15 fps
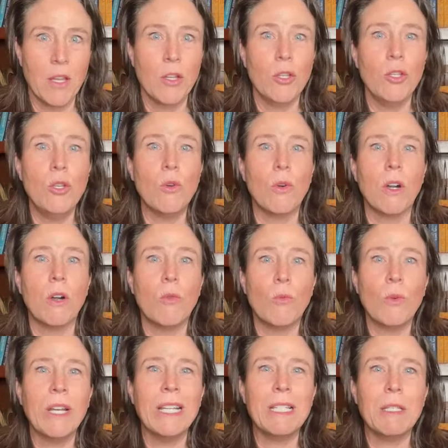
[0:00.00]
your
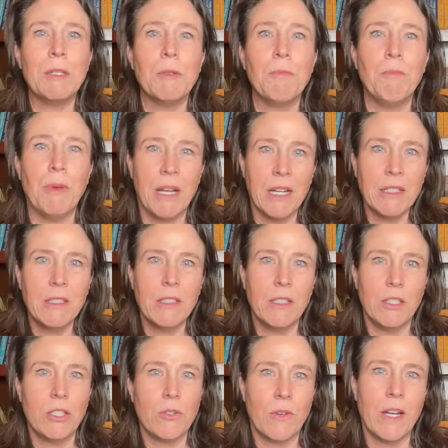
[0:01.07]
response to
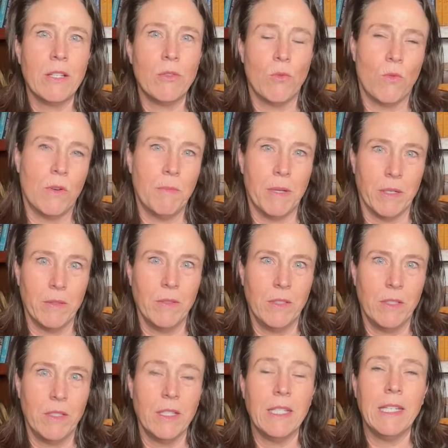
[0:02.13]
stress
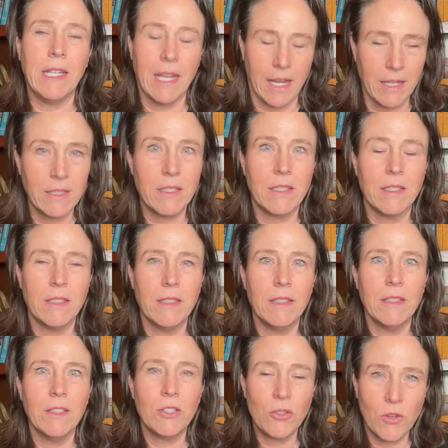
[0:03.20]
hormones. Yes,
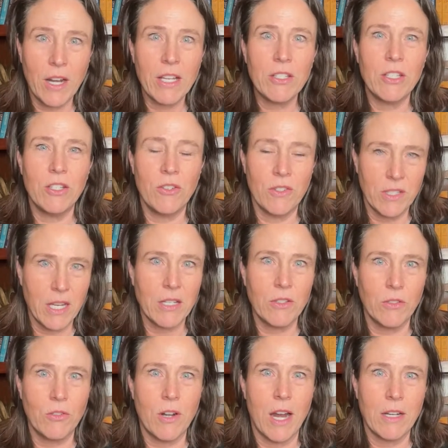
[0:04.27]
stress and your
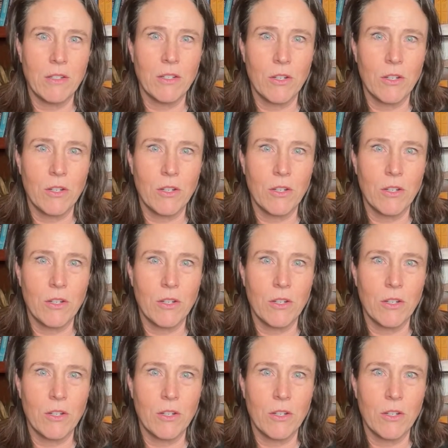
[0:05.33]
intestinal tract